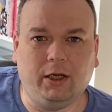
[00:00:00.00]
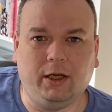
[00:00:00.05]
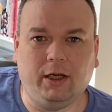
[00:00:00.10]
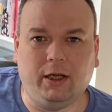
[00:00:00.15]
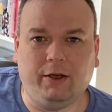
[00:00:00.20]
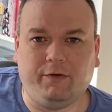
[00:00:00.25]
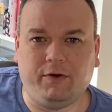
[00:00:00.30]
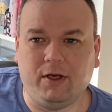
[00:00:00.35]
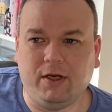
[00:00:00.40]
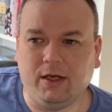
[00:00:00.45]

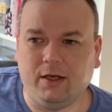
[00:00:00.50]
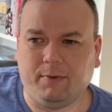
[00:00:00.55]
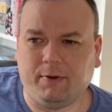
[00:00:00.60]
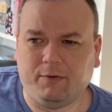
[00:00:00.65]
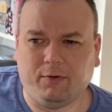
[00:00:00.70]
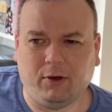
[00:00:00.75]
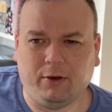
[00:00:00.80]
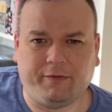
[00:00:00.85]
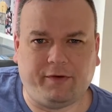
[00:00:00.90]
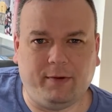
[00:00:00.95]
if you need a bit
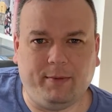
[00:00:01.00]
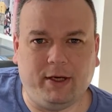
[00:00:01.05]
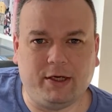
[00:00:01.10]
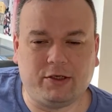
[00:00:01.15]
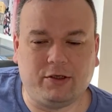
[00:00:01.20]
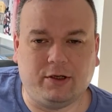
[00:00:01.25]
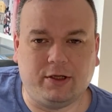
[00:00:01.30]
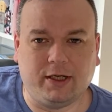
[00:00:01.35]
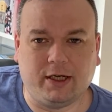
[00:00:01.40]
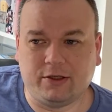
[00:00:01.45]
more
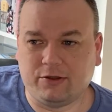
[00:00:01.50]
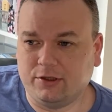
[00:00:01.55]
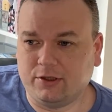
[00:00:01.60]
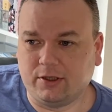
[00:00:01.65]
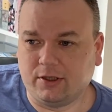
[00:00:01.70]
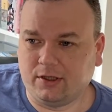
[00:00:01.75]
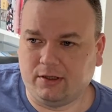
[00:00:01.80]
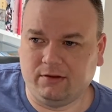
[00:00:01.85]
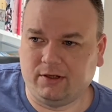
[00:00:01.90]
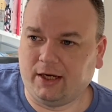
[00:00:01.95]
information on that, just
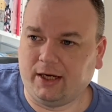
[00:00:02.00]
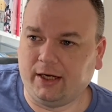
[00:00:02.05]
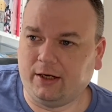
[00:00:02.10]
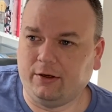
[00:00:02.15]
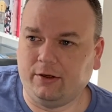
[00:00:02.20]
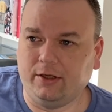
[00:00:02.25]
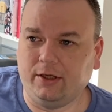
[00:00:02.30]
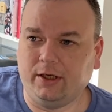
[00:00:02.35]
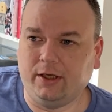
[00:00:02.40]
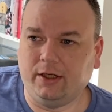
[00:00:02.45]
click
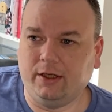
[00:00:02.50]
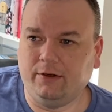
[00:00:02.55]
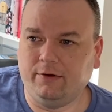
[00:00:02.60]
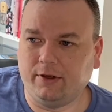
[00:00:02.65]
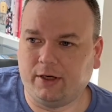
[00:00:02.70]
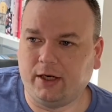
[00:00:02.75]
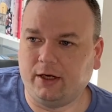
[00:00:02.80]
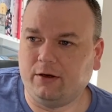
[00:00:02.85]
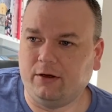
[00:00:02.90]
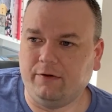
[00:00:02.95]
on
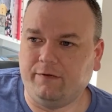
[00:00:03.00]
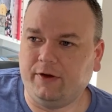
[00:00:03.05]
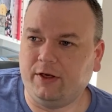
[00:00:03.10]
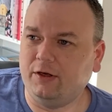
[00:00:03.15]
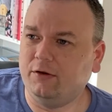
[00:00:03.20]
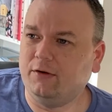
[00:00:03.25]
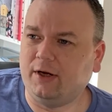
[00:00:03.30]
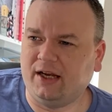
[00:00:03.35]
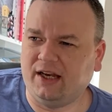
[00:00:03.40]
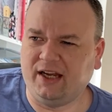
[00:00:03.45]
the
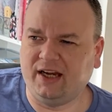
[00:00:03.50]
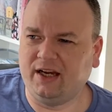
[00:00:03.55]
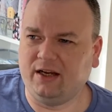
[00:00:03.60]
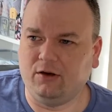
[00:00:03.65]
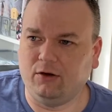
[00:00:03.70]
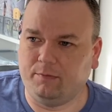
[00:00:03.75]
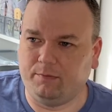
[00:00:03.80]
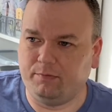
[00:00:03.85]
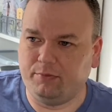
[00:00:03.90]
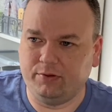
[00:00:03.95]
video. I'll link it
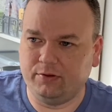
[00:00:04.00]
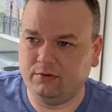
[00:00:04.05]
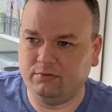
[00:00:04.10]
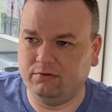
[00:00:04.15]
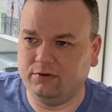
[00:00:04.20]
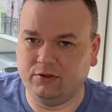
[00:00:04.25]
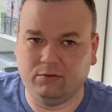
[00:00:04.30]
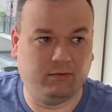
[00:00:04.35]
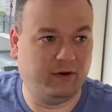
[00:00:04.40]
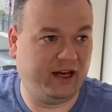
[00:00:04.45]
up
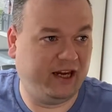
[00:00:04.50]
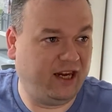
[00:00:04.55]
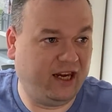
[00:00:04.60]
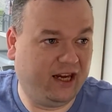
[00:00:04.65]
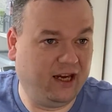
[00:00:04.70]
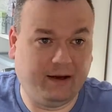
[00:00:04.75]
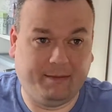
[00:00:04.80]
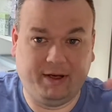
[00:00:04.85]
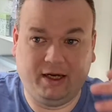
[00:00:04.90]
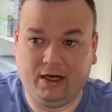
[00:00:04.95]
somewhere
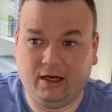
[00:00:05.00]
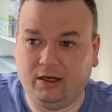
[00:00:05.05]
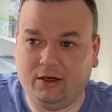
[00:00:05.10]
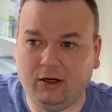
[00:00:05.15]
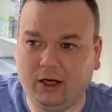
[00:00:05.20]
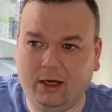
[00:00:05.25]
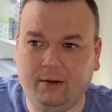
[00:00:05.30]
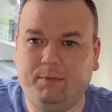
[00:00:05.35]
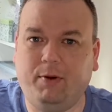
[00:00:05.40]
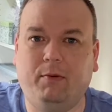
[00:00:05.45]
here. I mean,
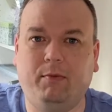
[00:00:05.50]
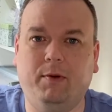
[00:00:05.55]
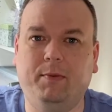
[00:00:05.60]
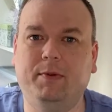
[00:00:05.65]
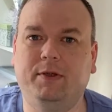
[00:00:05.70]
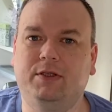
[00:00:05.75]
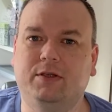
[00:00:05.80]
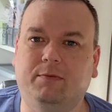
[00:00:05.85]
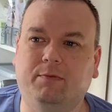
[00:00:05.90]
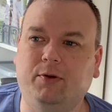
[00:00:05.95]
it'll pop up
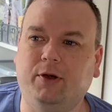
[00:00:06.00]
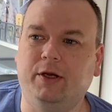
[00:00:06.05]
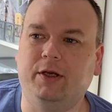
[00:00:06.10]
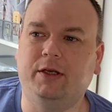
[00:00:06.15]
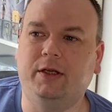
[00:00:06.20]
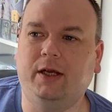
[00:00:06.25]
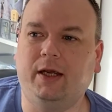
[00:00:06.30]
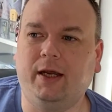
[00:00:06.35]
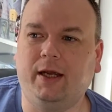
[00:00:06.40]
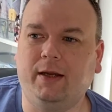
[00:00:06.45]
at some point,
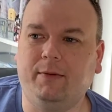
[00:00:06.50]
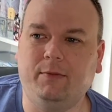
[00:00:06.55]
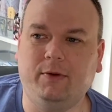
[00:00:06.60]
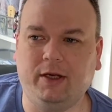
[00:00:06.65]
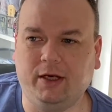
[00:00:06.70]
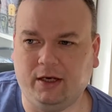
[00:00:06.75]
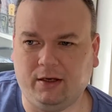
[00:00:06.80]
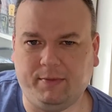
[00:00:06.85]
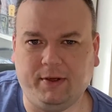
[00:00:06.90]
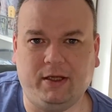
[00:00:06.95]
and
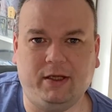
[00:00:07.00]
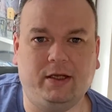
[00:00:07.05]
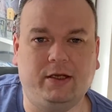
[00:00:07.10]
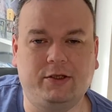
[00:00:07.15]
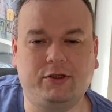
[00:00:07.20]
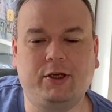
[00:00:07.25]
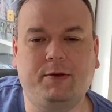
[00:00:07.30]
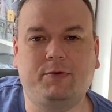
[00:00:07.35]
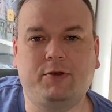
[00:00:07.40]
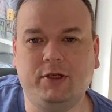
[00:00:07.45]
it'll be in the
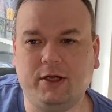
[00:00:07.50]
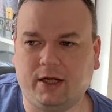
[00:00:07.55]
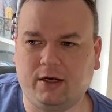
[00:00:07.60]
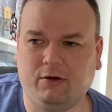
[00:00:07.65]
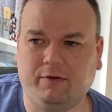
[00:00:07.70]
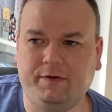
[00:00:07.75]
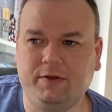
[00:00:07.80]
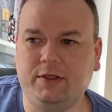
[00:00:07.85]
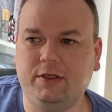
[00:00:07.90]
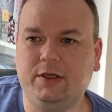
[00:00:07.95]
description and
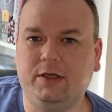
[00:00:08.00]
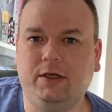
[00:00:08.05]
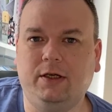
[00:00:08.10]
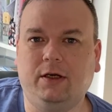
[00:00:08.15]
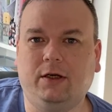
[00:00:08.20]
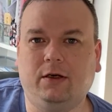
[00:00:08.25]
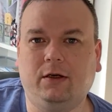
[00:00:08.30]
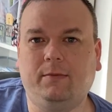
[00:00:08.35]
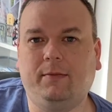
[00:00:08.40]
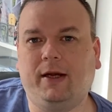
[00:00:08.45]
obviously
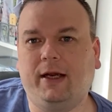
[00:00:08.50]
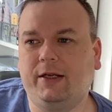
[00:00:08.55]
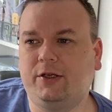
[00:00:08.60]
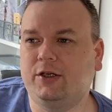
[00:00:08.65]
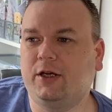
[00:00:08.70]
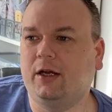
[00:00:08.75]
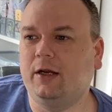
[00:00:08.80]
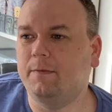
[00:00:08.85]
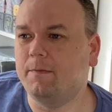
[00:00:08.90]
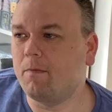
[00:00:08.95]
on my
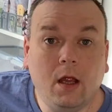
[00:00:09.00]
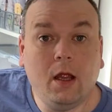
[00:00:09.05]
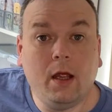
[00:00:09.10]
channel.